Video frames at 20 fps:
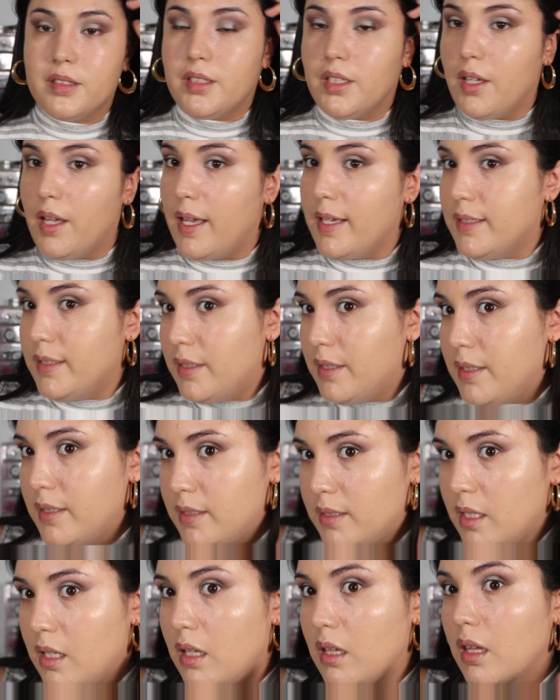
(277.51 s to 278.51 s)
So as you can
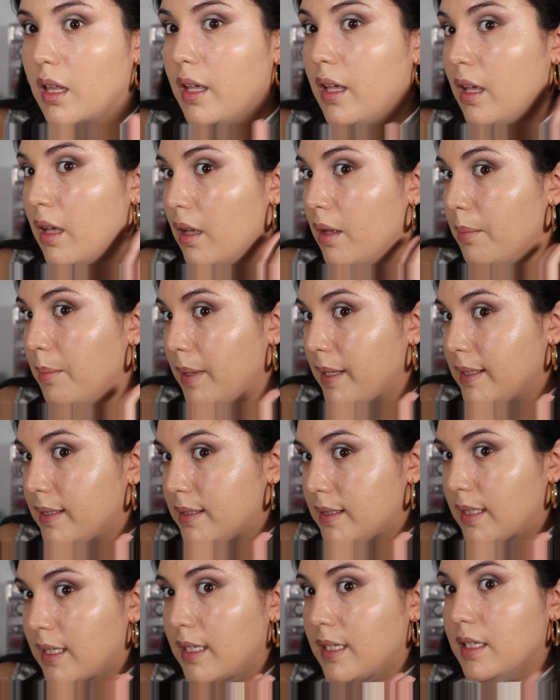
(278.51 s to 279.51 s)
see, like my
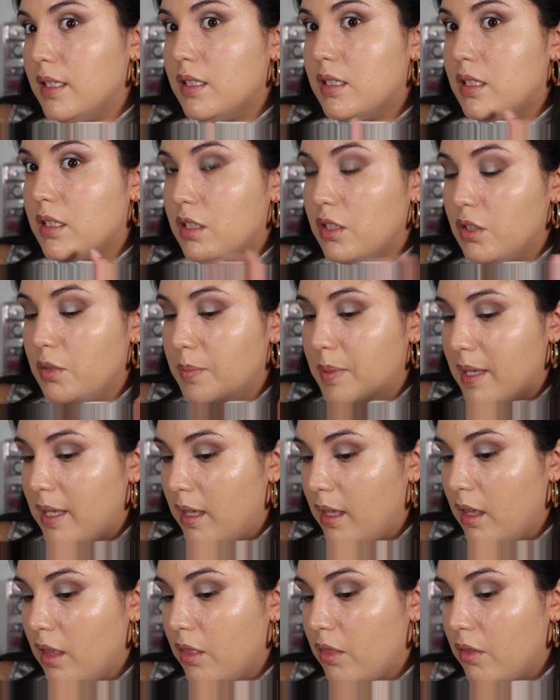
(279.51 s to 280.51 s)
skin is still peeking